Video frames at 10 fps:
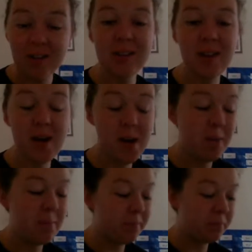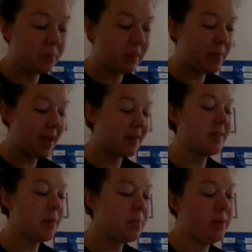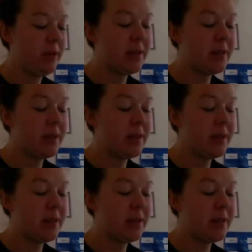the past couple weeks